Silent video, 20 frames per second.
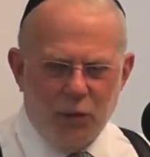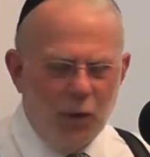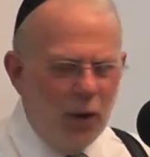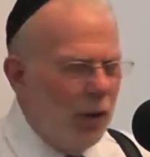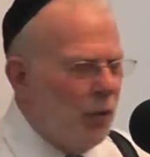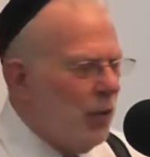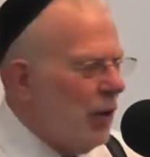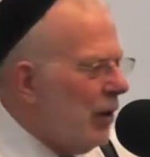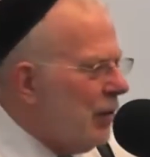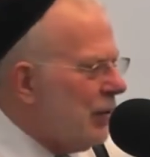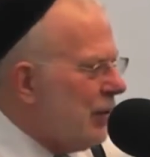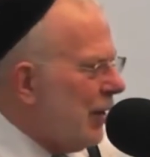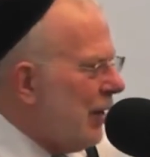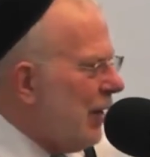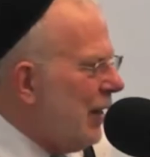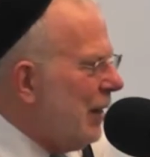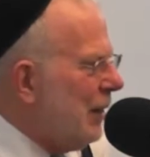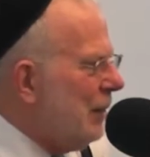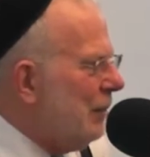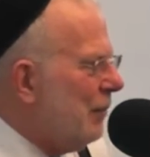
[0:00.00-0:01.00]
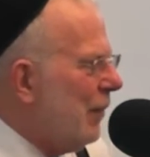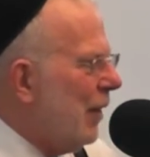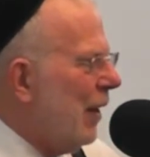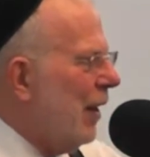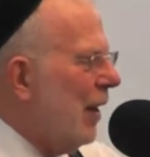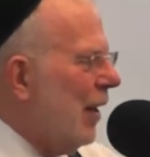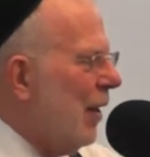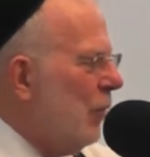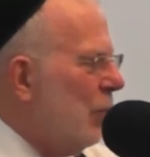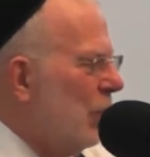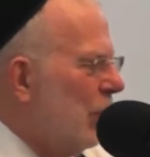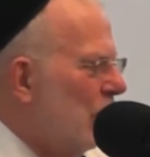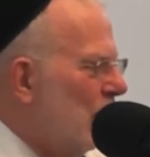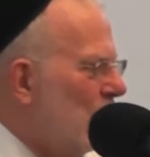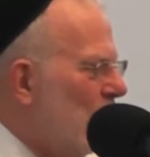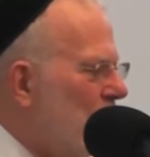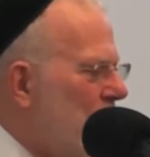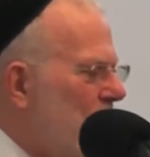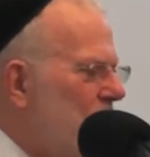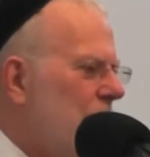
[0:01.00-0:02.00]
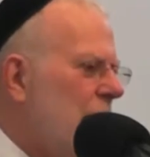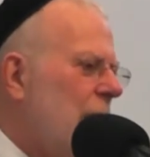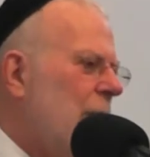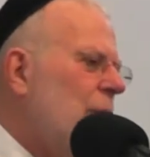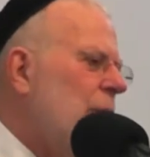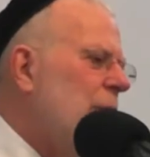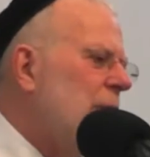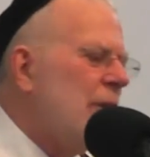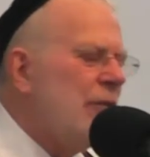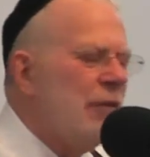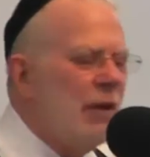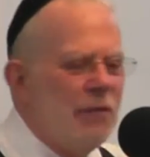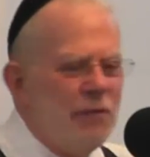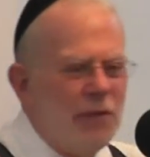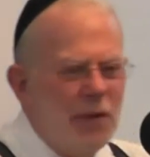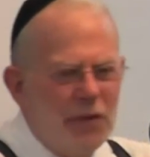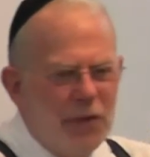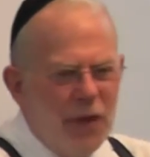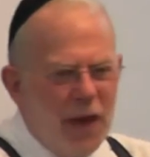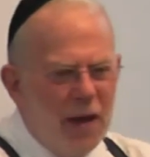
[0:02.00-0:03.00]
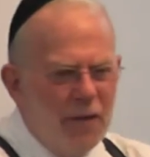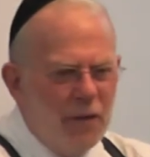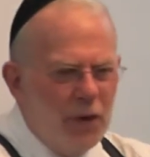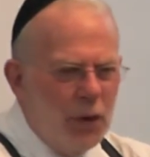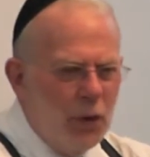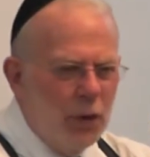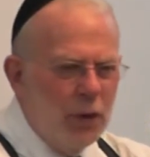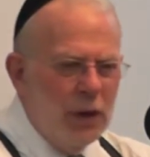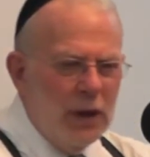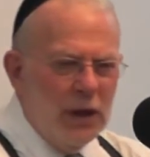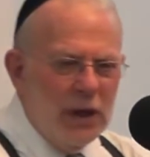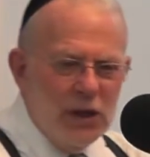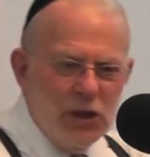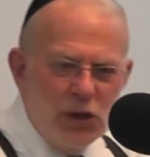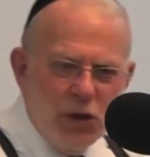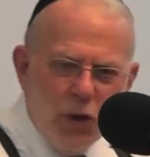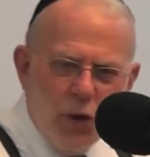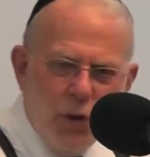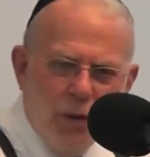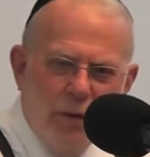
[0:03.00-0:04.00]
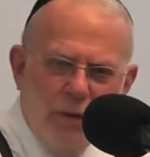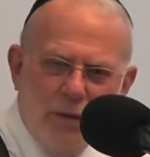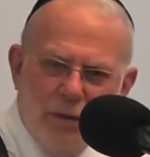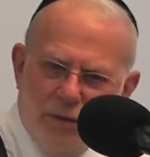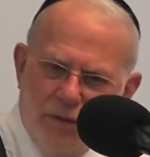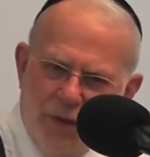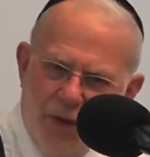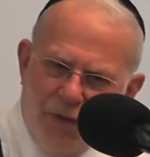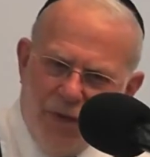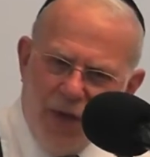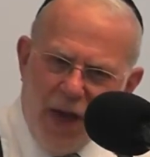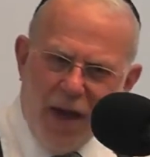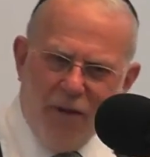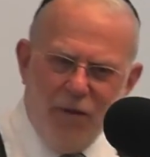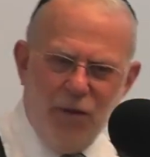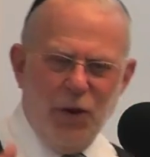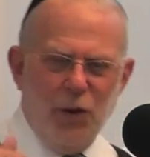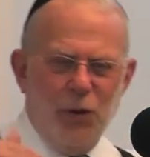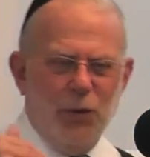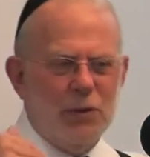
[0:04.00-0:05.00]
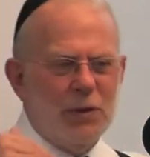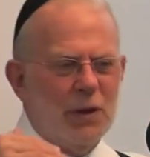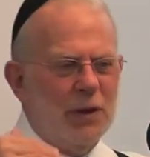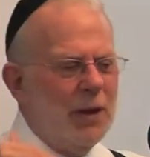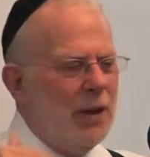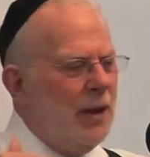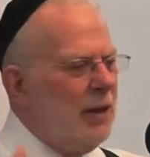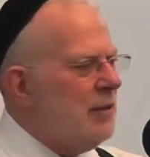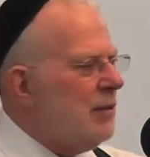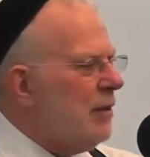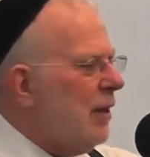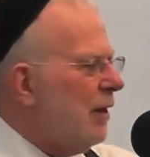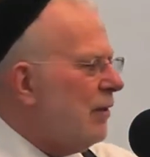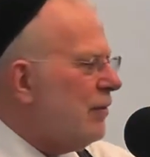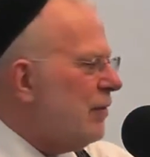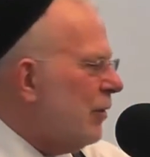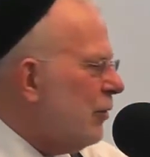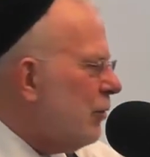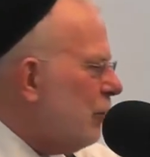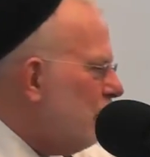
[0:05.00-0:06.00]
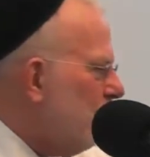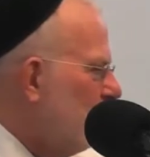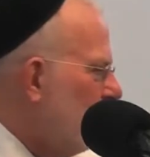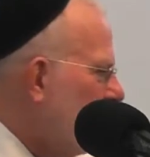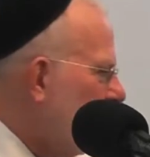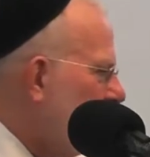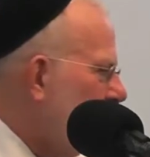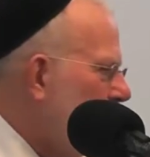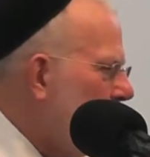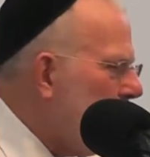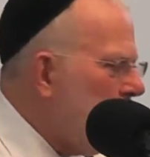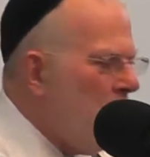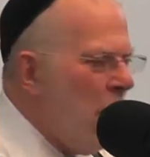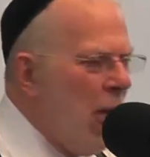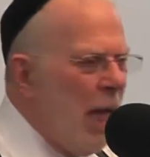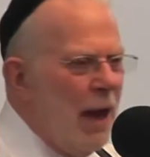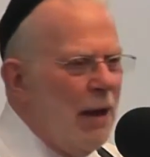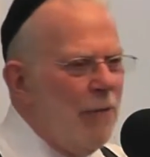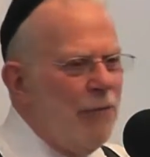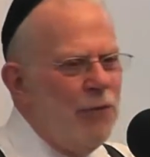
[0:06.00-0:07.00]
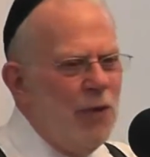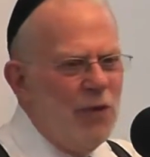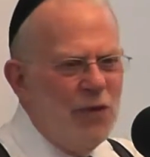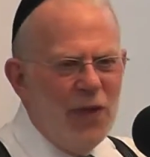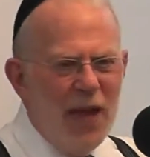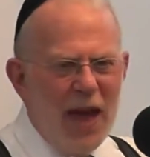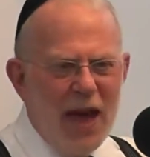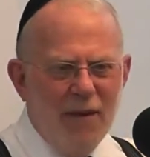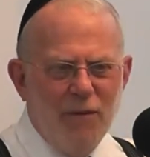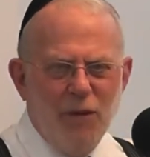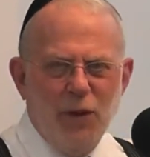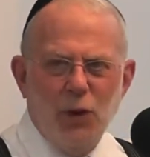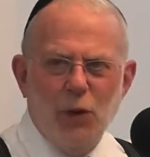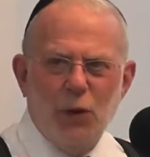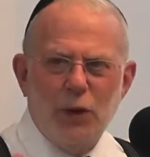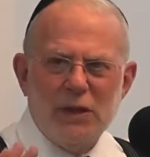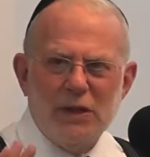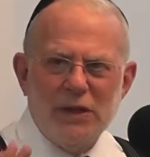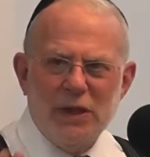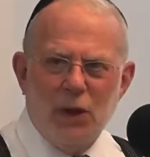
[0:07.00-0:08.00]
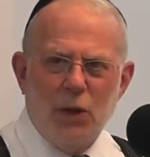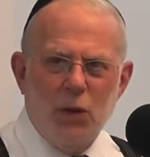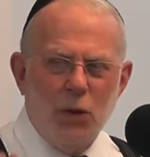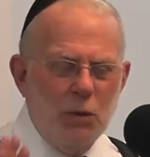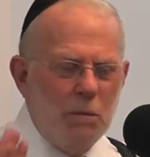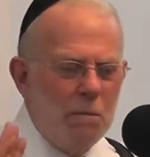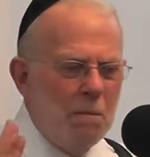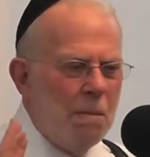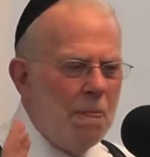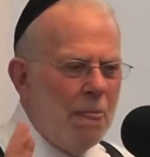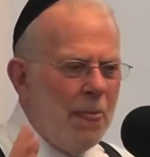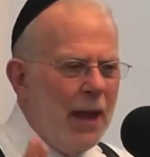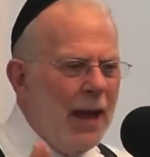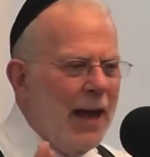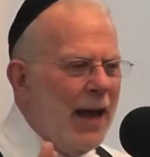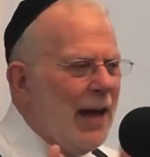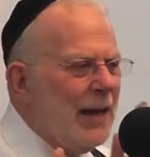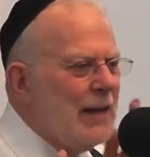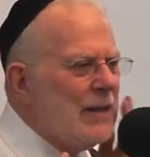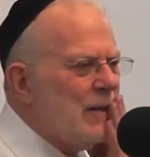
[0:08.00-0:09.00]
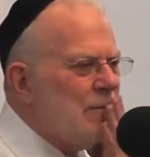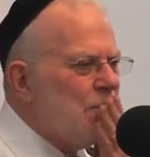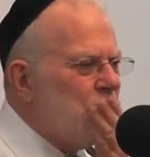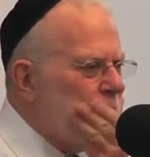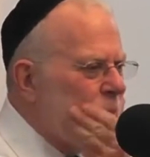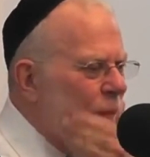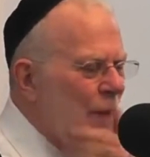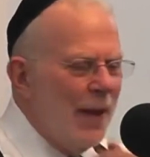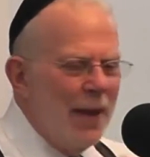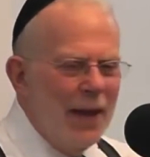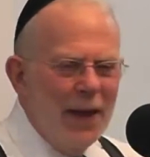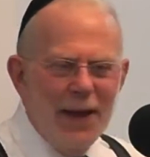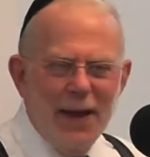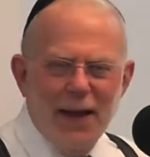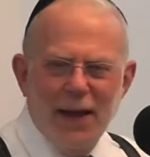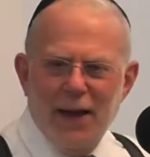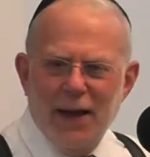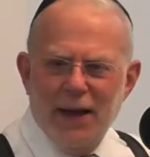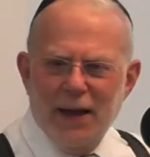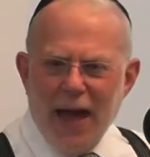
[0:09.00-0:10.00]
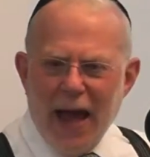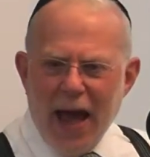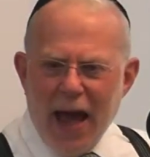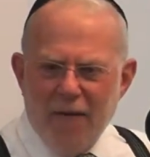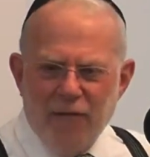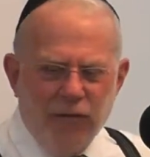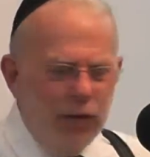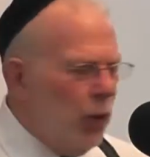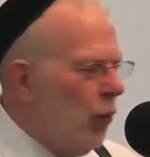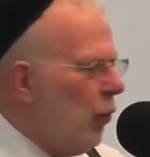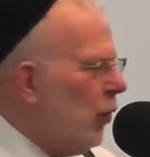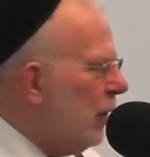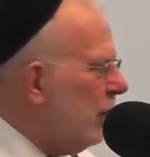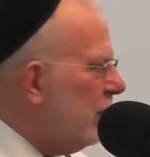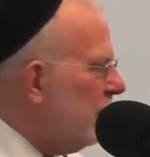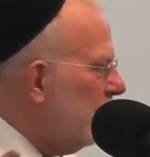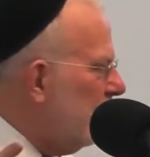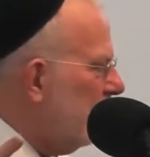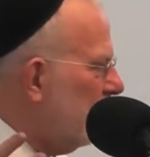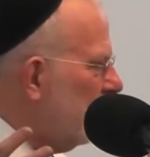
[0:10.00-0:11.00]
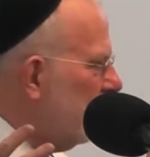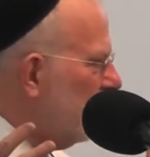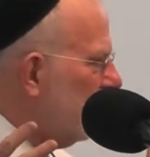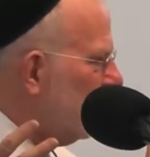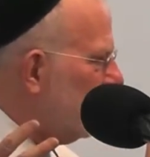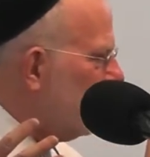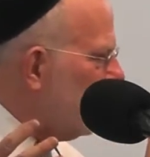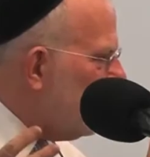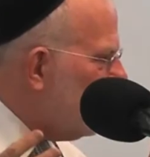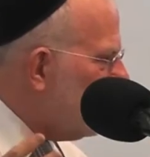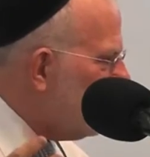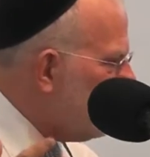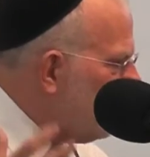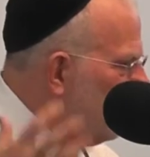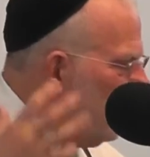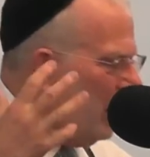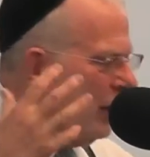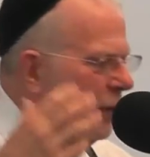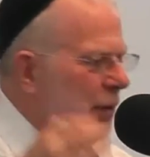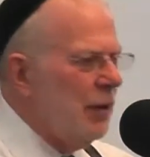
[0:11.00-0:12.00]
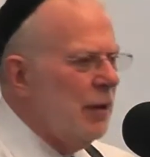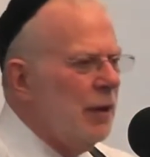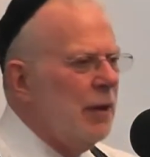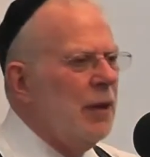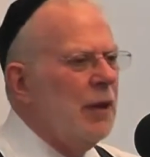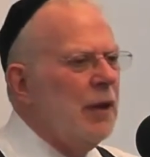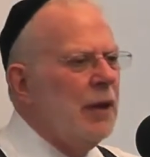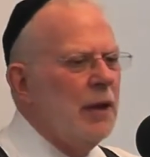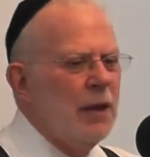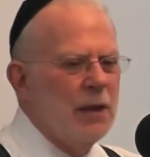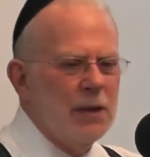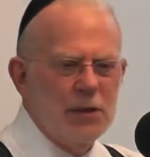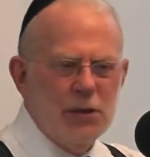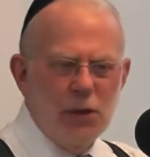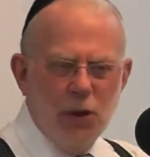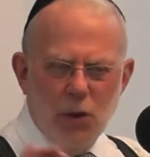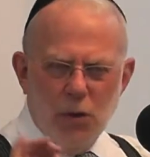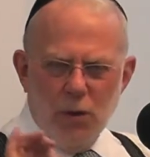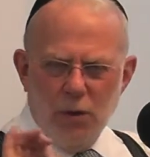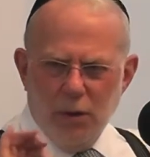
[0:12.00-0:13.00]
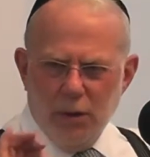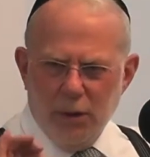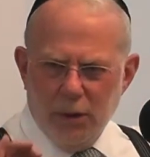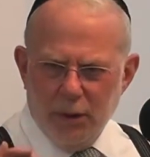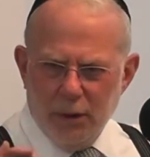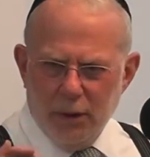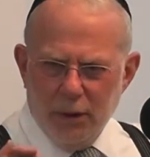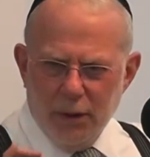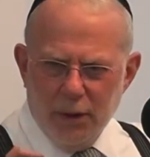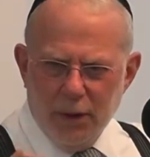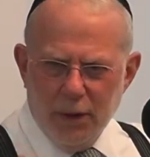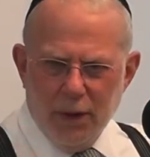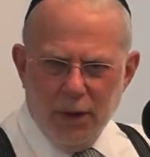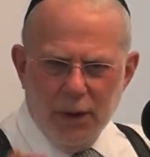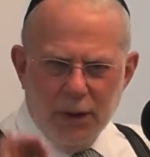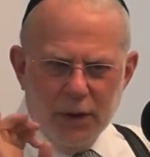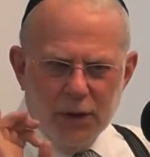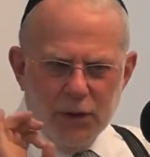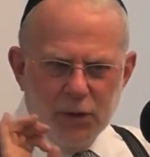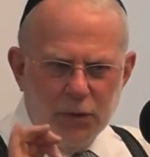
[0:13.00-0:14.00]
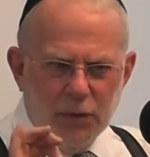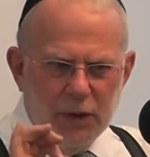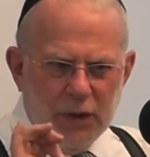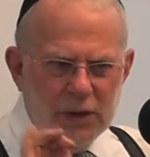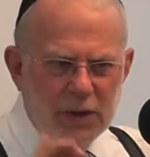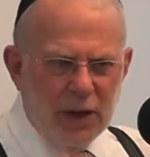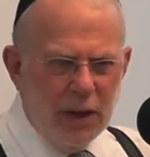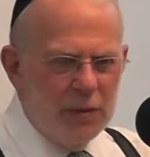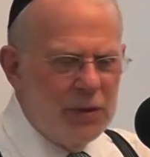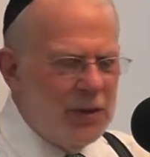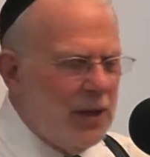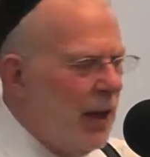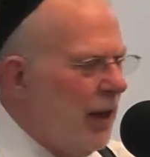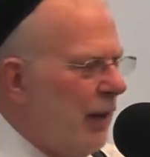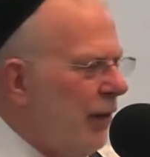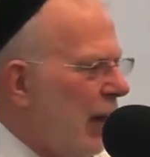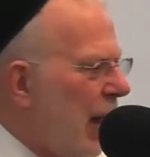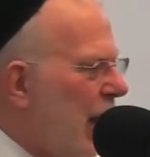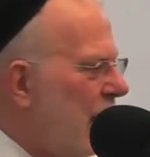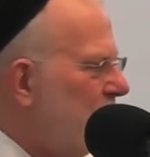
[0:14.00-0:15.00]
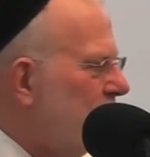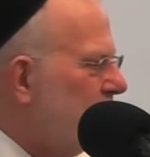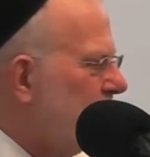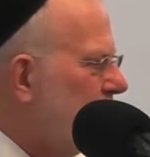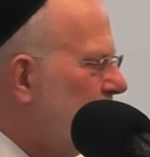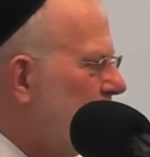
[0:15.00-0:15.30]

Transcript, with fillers: Park when I was a kid. We grew up, we lived on Fifth Avenue. So Fifth Avenue is on the east side of Central Park, and Fifth Avenue is known as an affluent street. So there's a reason I'm saying that.